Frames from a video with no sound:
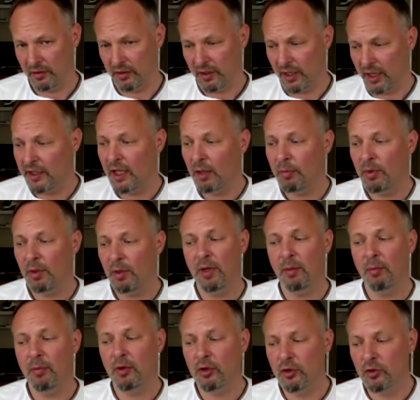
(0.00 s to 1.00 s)
Unhappy
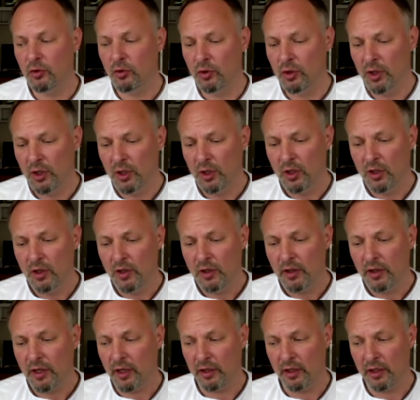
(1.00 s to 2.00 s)
people do
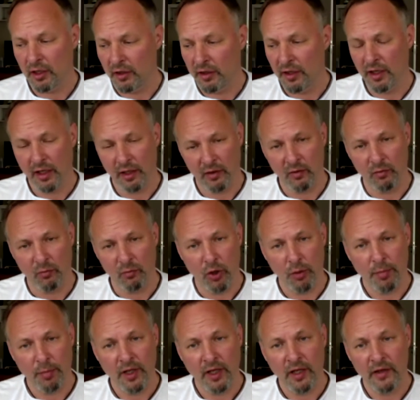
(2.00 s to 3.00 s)
at the
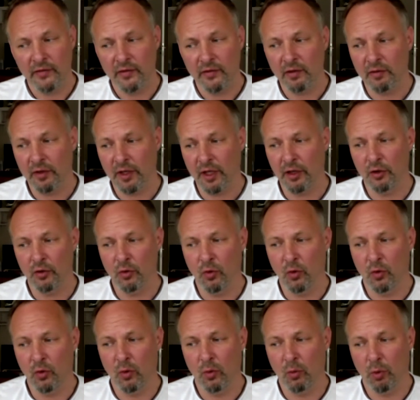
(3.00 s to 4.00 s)
workplace, they do
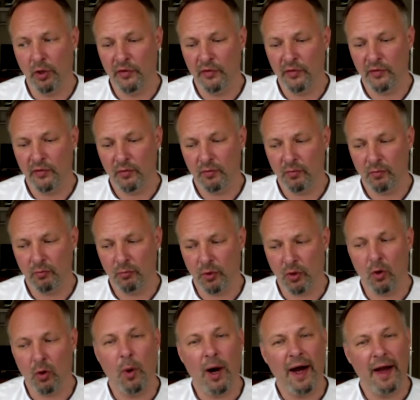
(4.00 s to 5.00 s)
what's
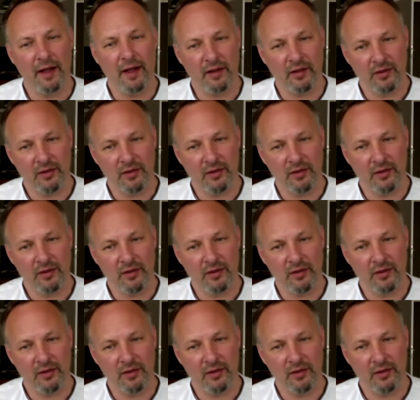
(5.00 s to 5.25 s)
required.